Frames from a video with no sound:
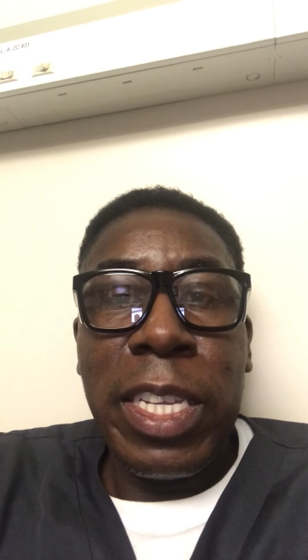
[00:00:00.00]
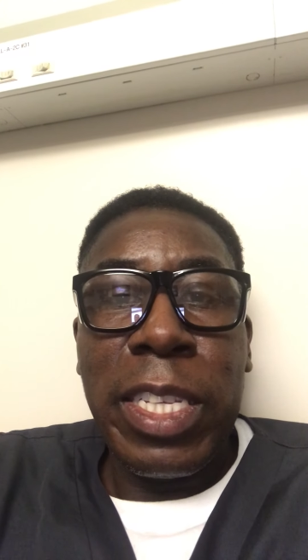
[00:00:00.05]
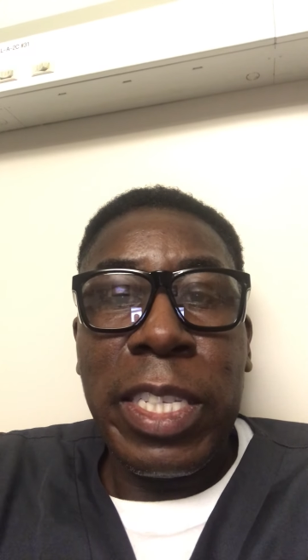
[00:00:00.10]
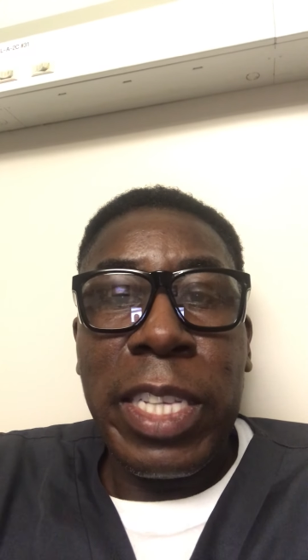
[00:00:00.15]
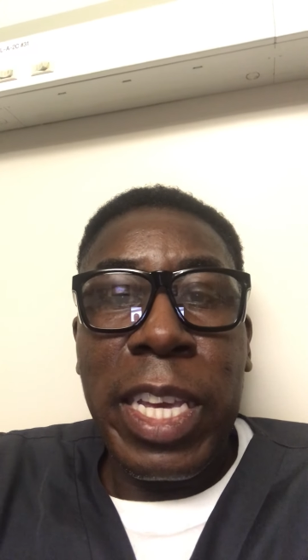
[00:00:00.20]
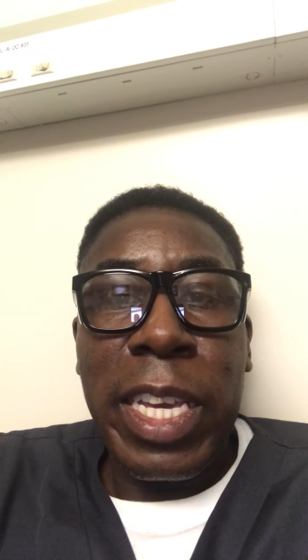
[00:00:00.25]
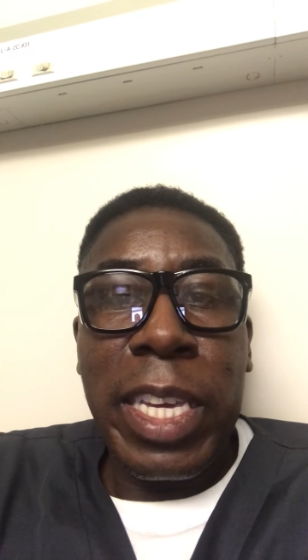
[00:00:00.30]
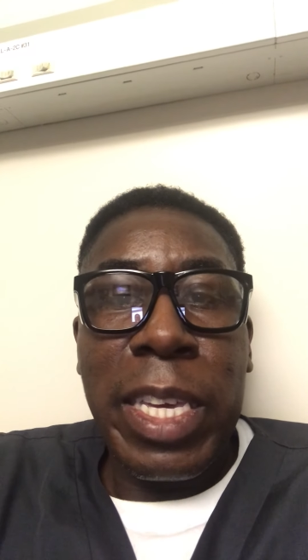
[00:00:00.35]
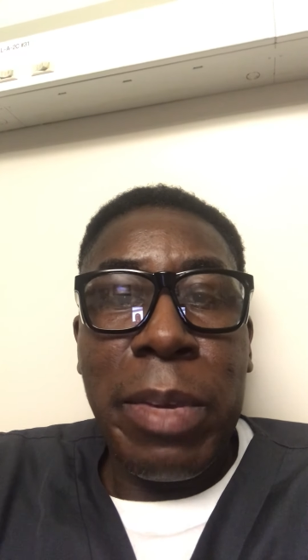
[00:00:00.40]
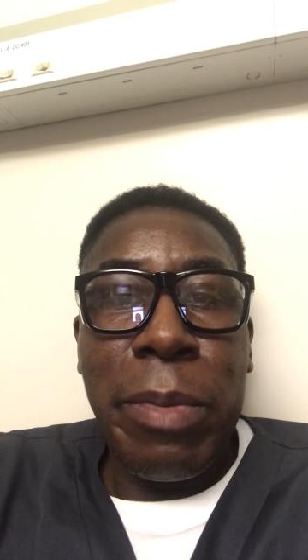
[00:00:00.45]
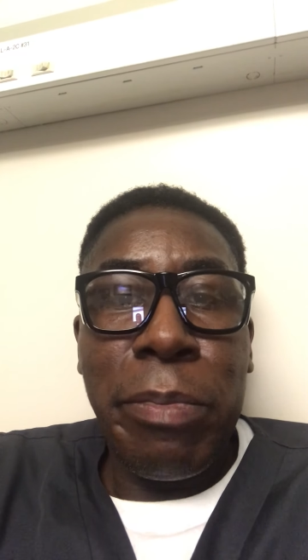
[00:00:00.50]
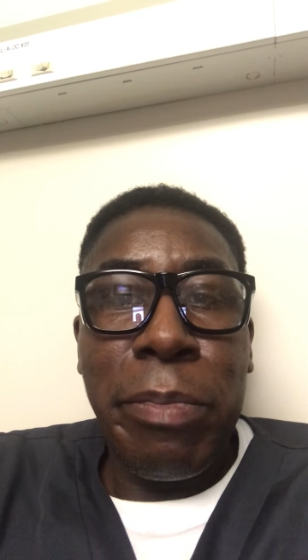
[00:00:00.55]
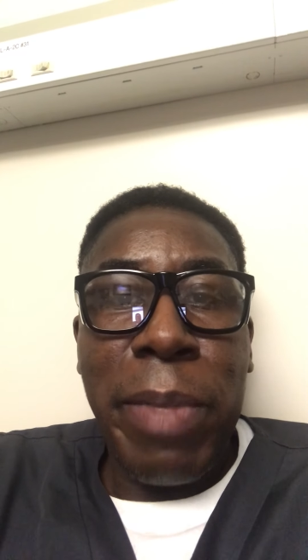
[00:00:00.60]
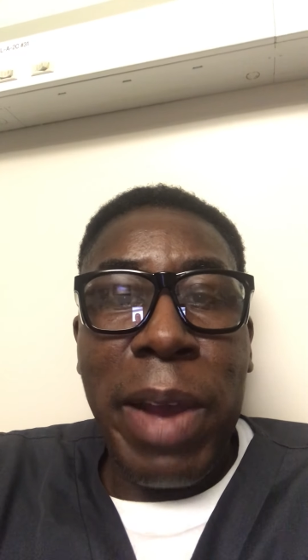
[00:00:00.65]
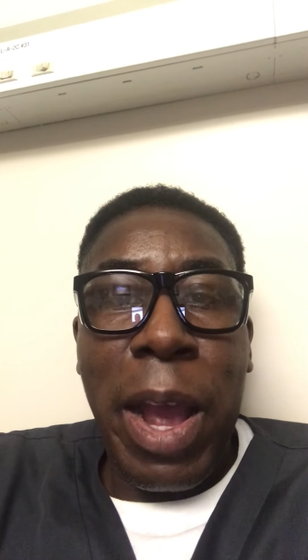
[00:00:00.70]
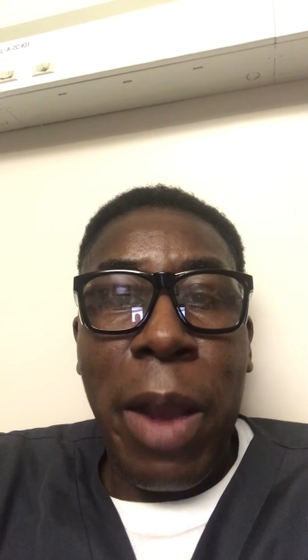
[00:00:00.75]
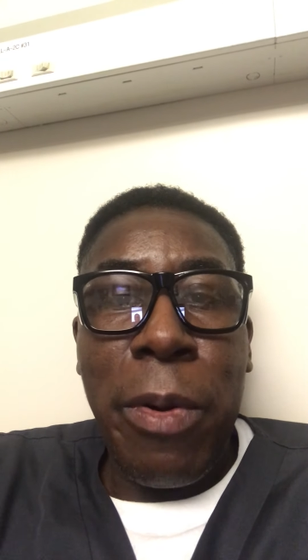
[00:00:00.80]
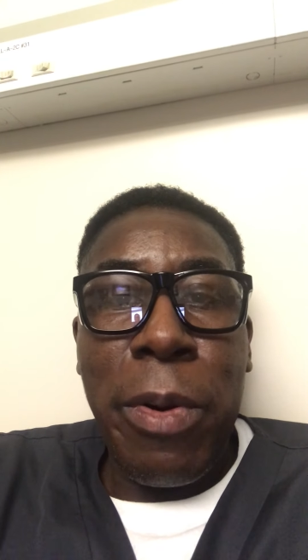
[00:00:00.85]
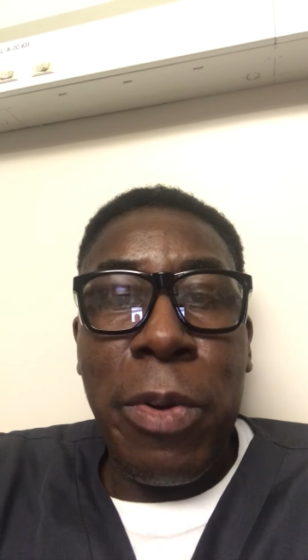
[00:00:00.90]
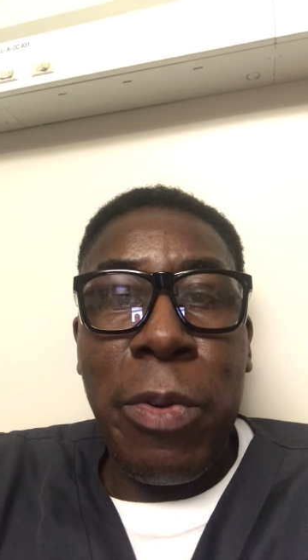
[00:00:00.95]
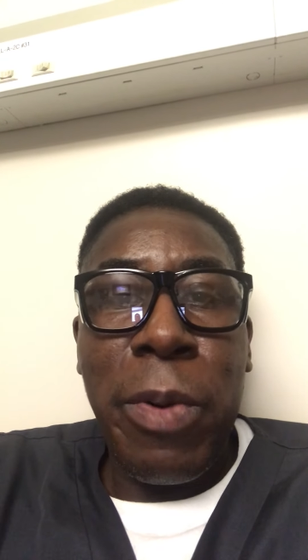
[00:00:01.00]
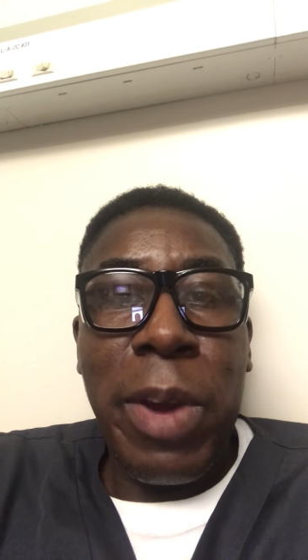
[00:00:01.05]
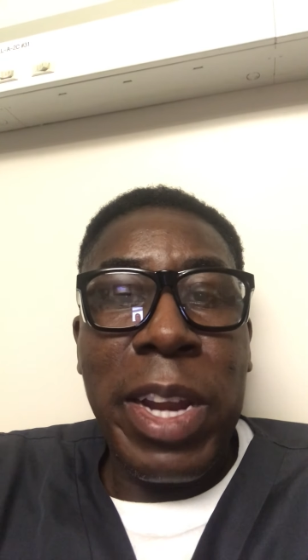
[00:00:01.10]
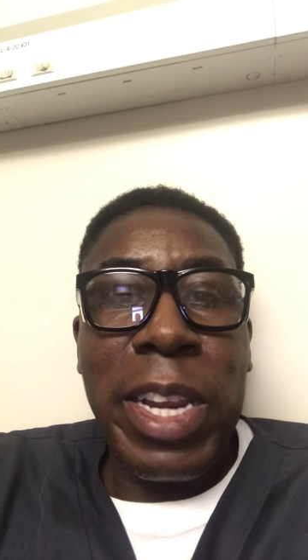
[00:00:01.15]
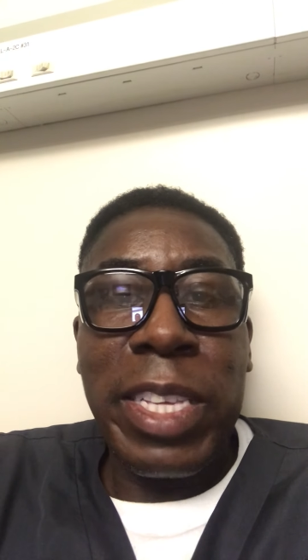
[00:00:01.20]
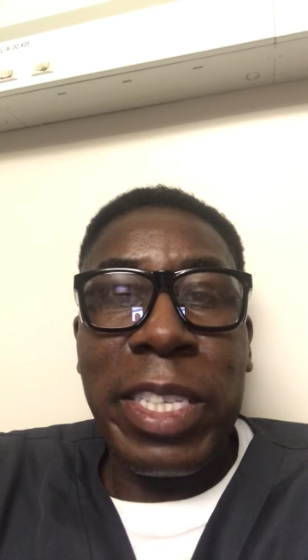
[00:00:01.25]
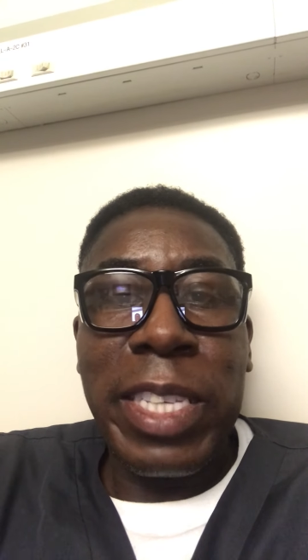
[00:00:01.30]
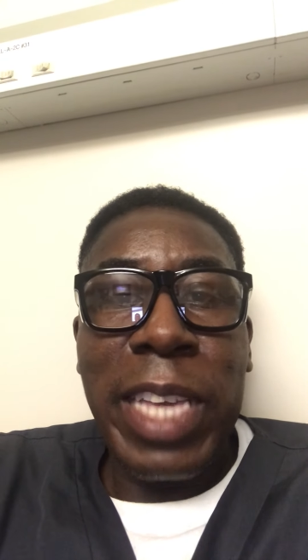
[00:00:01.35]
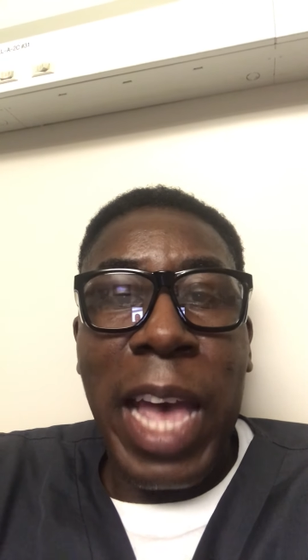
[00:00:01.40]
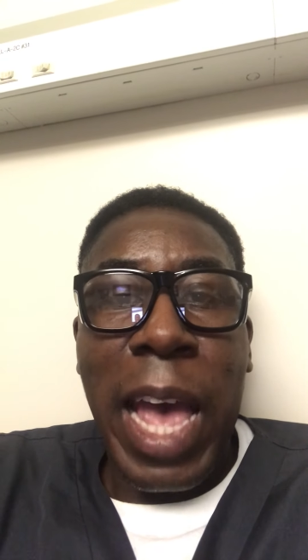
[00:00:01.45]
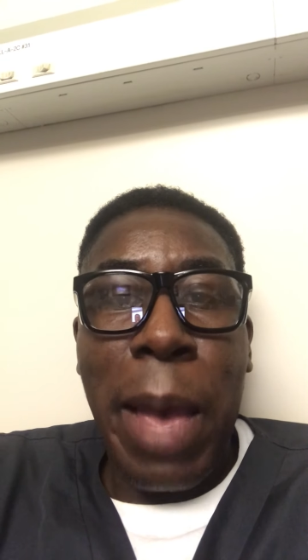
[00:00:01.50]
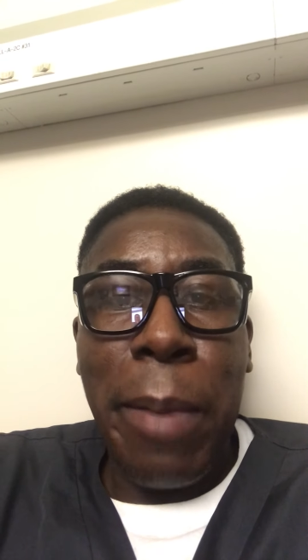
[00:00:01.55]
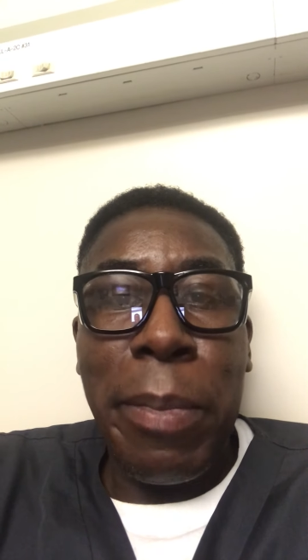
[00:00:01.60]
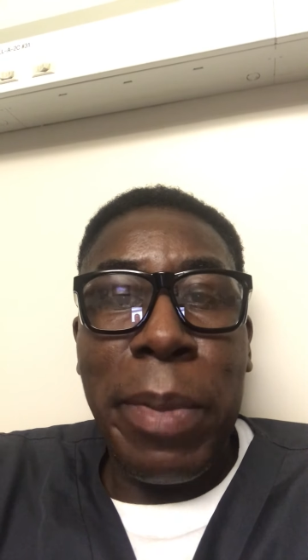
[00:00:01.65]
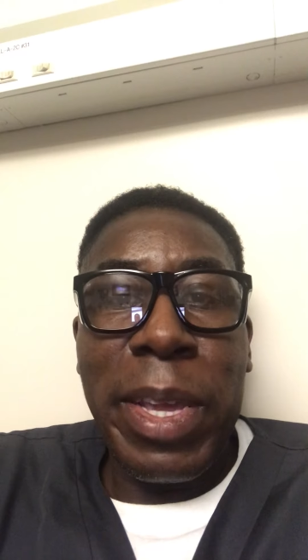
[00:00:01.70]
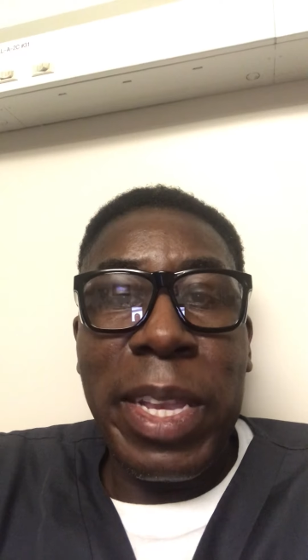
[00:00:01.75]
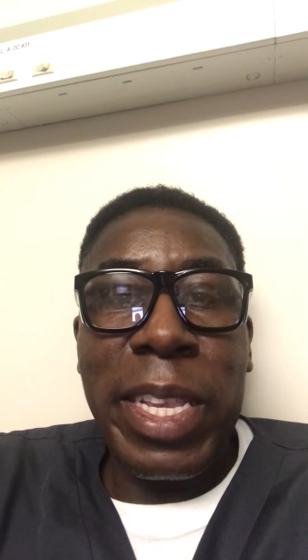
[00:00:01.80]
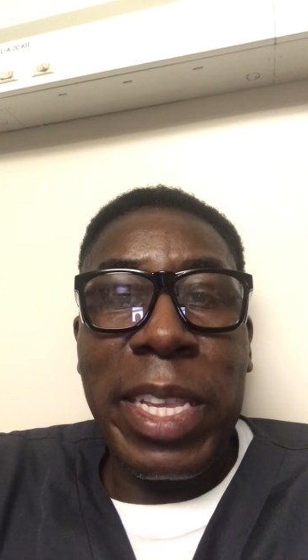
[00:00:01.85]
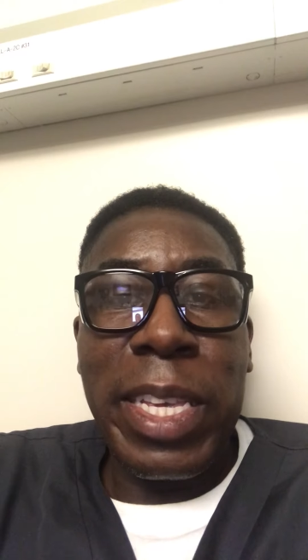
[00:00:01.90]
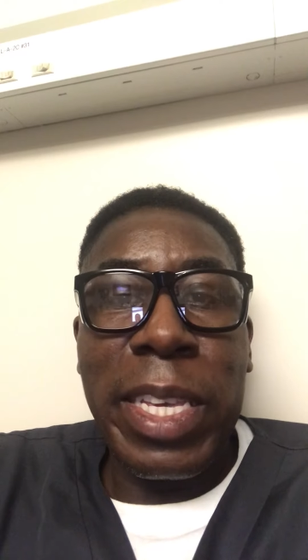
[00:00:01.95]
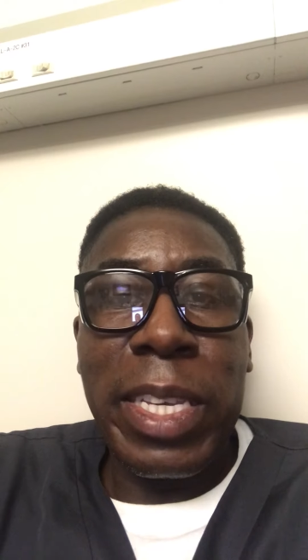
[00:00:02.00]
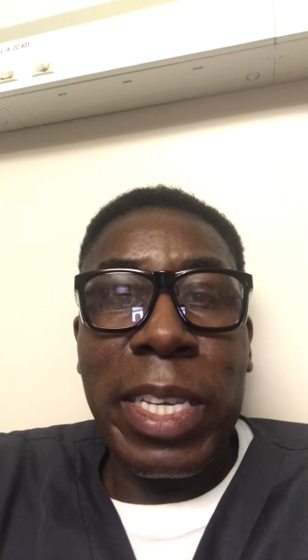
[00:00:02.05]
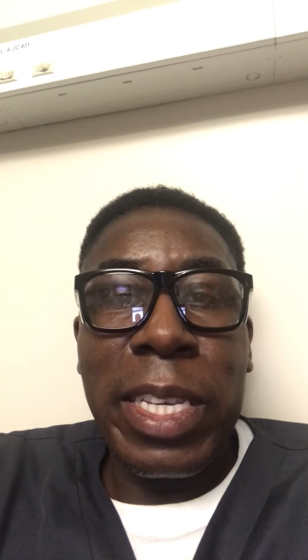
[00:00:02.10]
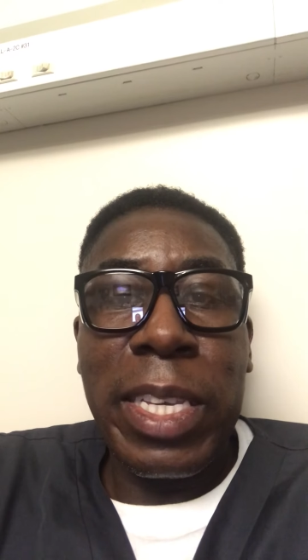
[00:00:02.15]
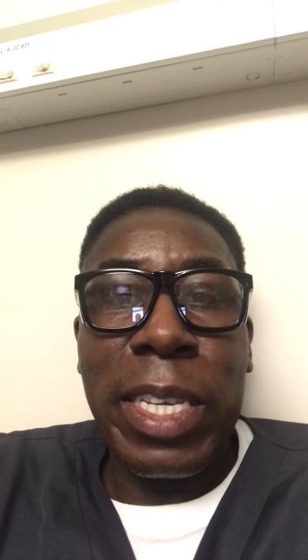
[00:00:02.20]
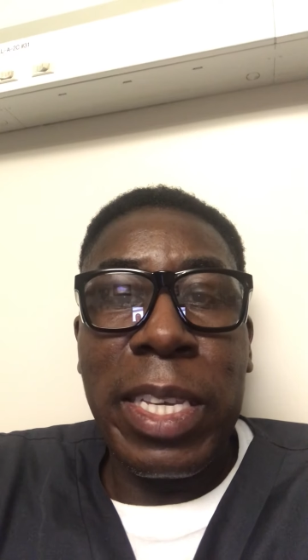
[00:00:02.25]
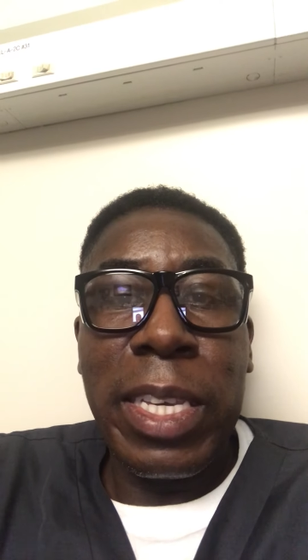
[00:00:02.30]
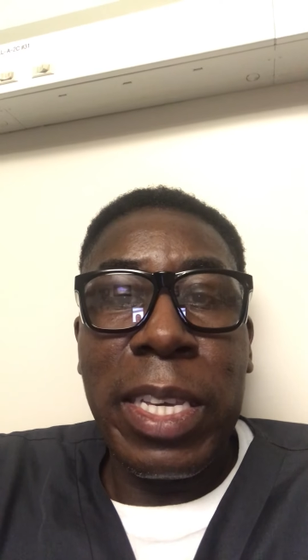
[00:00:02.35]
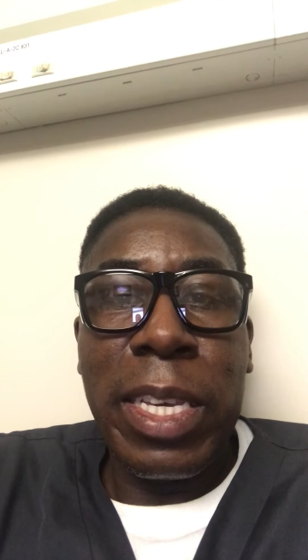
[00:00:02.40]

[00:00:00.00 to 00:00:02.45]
taking power, what is happening,